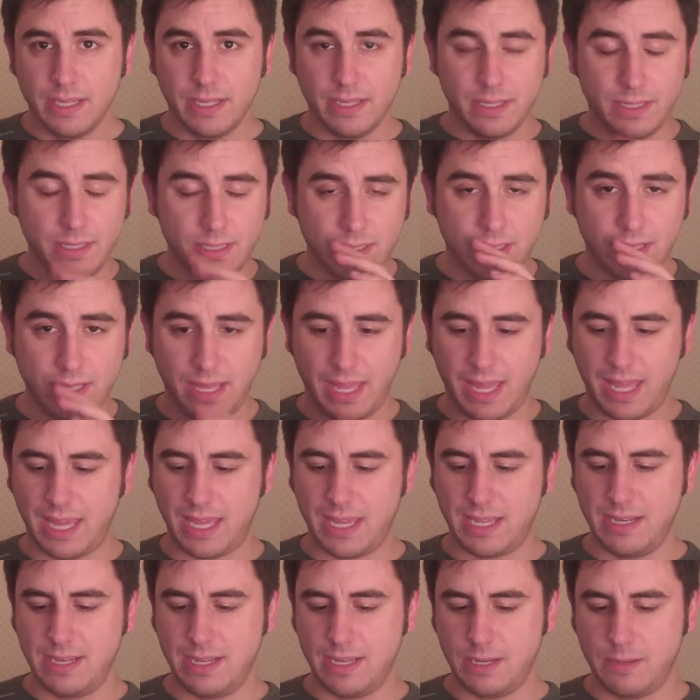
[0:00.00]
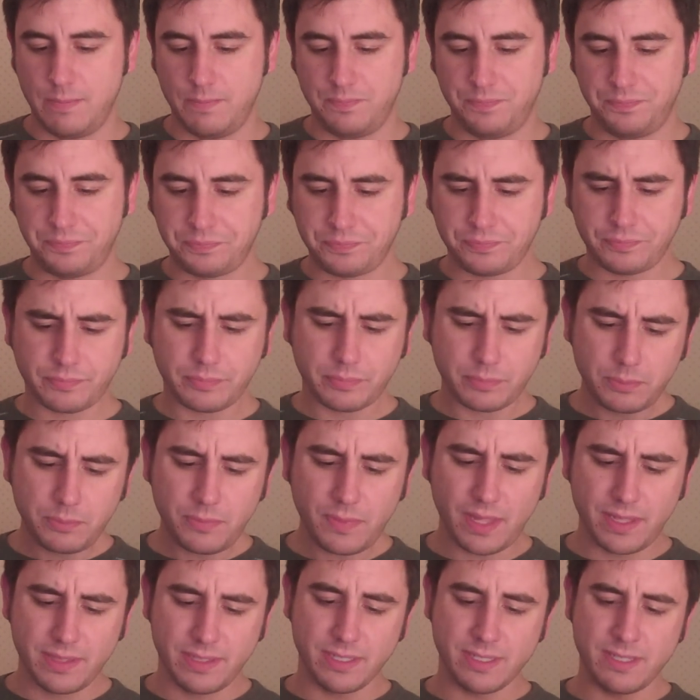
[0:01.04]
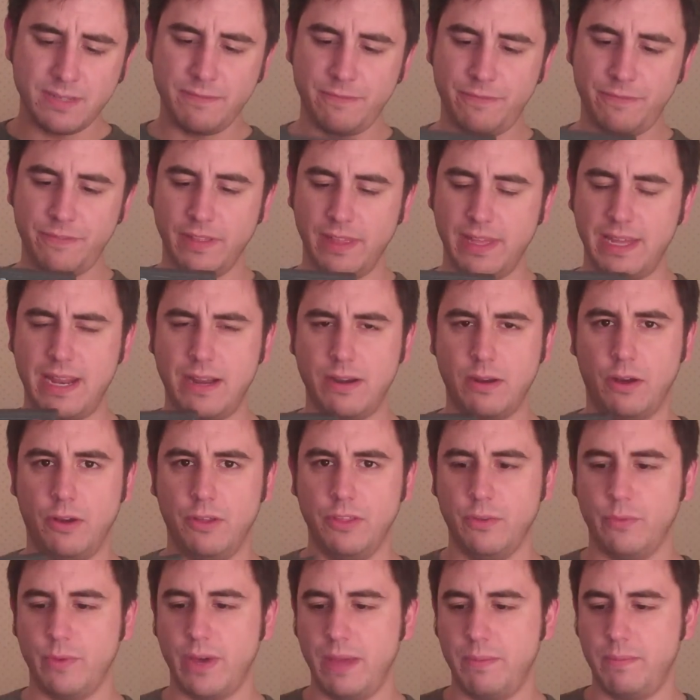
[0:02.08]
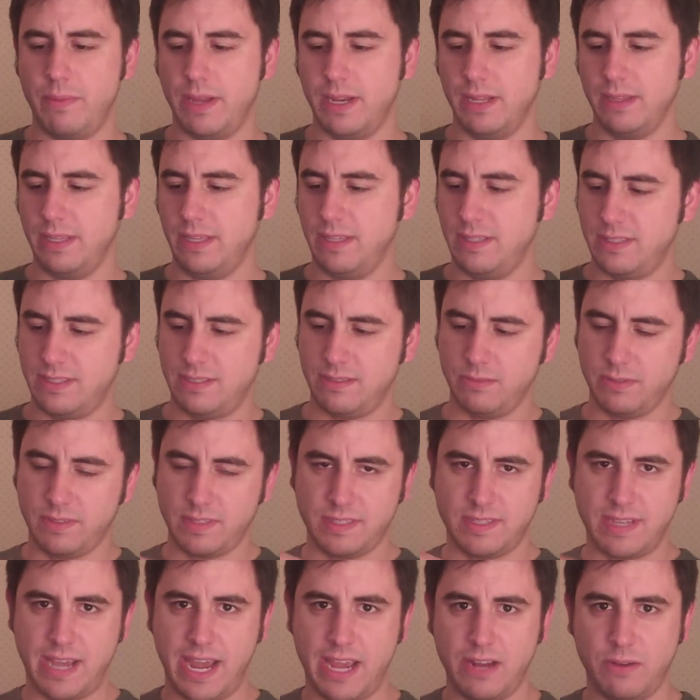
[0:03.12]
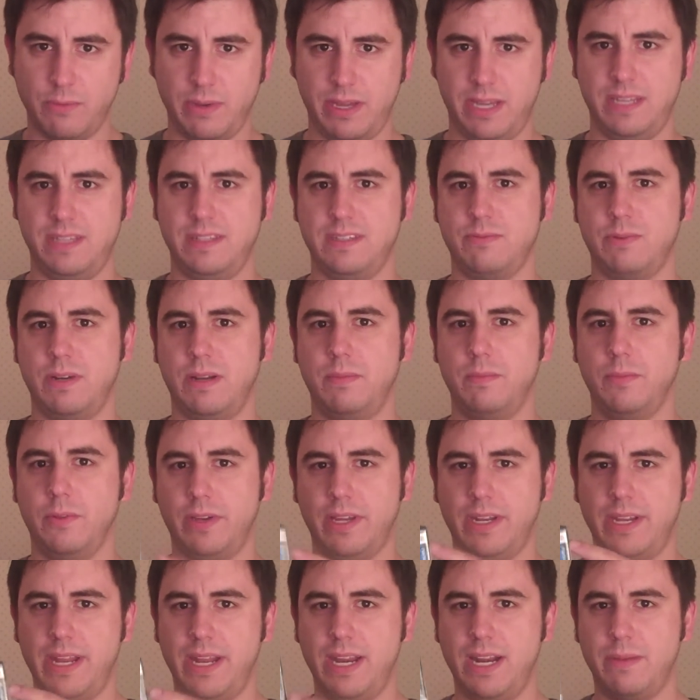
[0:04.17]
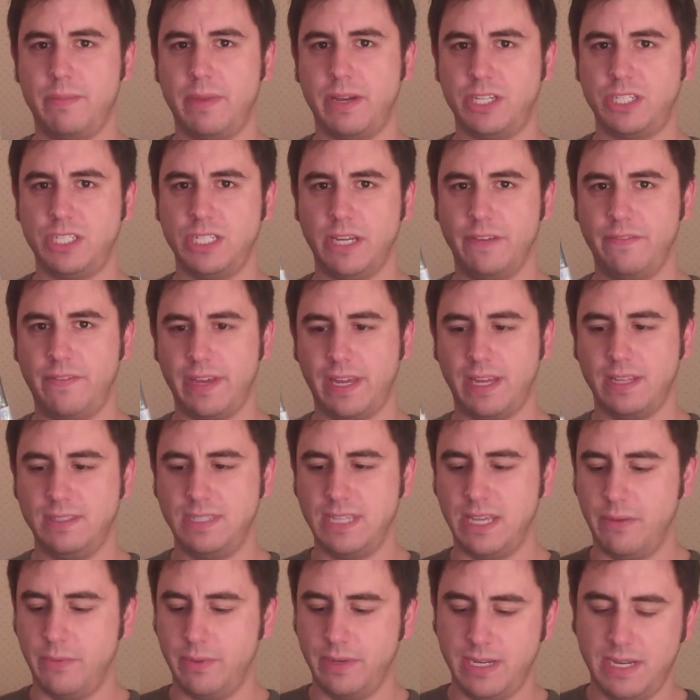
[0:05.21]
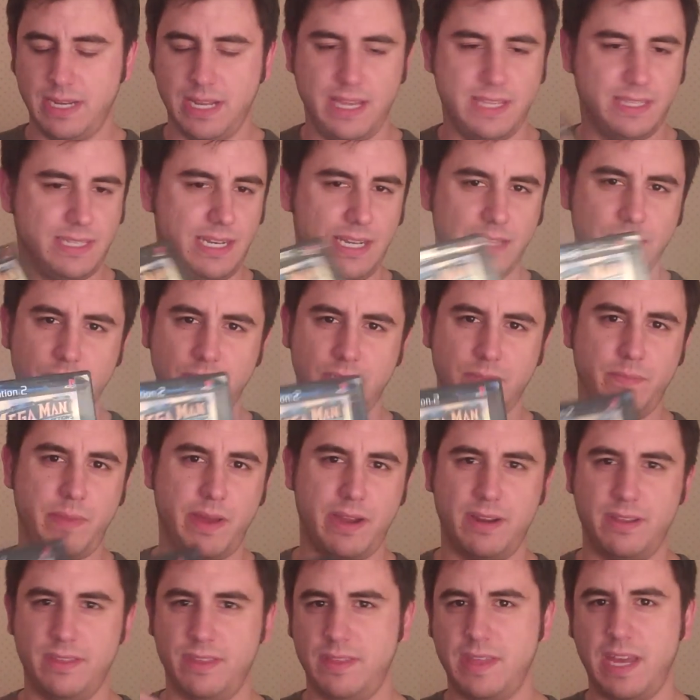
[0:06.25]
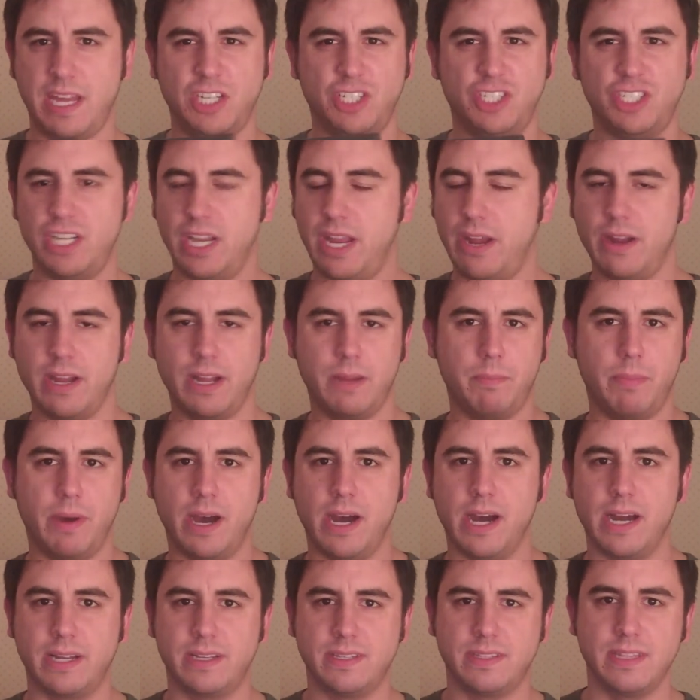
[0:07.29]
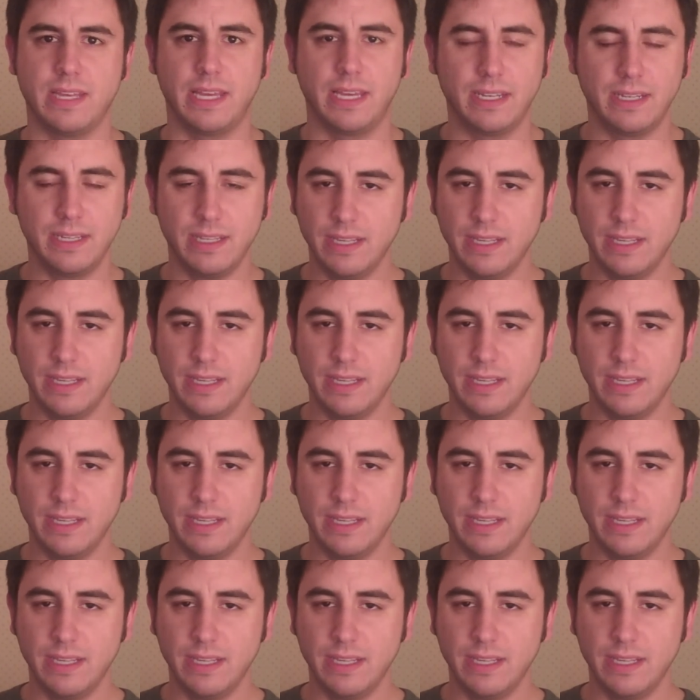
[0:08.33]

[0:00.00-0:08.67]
and it doesn't fill out all the way, but at least sideways, when I'm looking at it on my shelf, I can tell what it is, and it looks better than that generic box that